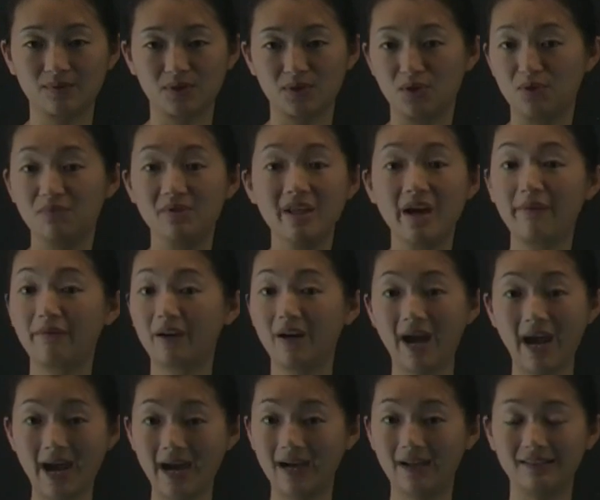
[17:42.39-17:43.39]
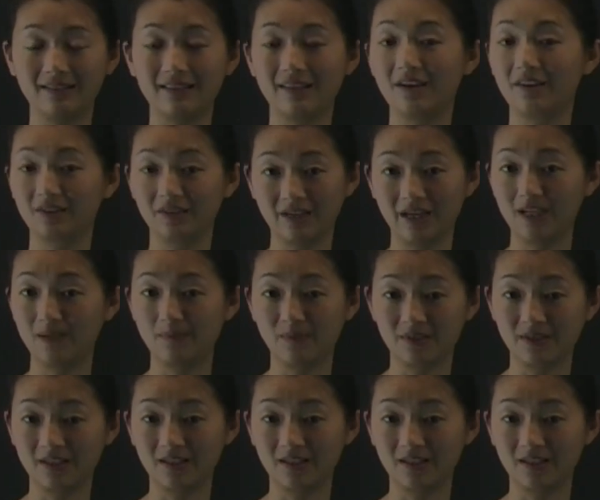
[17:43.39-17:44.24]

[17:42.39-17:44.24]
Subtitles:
So you never had the other 90%